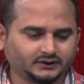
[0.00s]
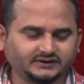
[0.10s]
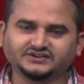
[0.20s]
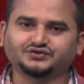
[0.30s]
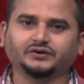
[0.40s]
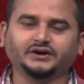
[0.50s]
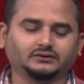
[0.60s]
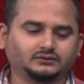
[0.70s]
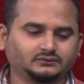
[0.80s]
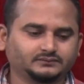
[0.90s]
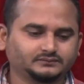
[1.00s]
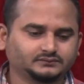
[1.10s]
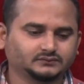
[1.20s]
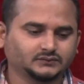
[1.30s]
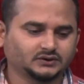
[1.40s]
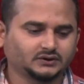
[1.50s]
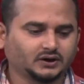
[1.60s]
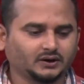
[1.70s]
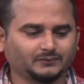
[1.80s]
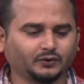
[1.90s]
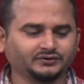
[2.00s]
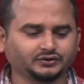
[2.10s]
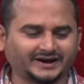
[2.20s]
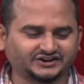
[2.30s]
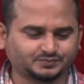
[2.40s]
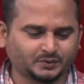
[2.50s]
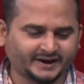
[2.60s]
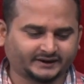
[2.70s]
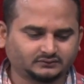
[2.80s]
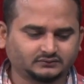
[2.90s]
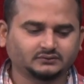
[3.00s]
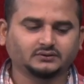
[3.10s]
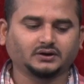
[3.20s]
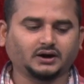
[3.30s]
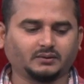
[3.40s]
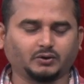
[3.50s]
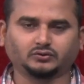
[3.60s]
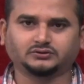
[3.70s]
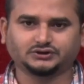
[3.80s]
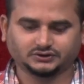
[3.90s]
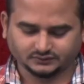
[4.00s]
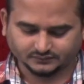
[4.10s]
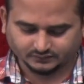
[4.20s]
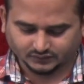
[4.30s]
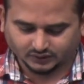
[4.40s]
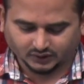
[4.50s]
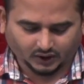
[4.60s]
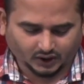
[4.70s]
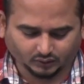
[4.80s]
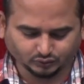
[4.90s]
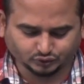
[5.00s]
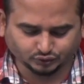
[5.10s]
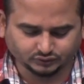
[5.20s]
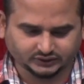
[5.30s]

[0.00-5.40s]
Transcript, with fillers: In this video, I am going to explain about how to